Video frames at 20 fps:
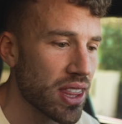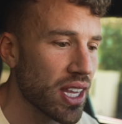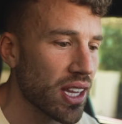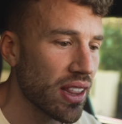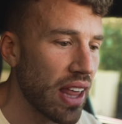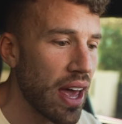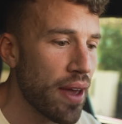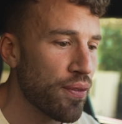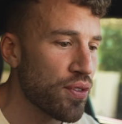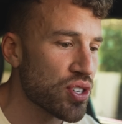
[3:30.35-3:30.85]
that
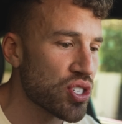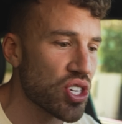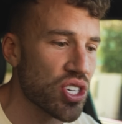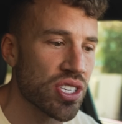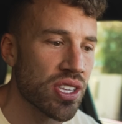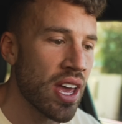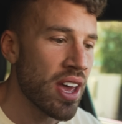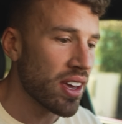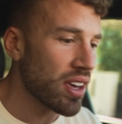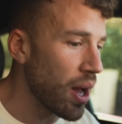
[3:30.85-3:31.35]
life is
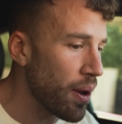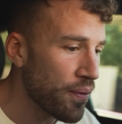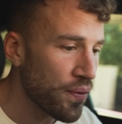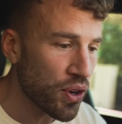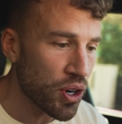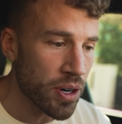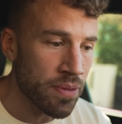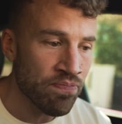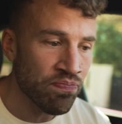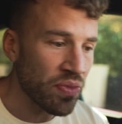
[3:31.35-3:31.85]
just
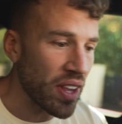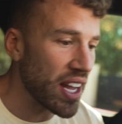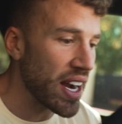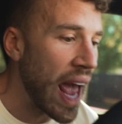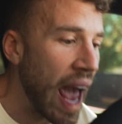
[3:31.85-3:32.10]
comfort and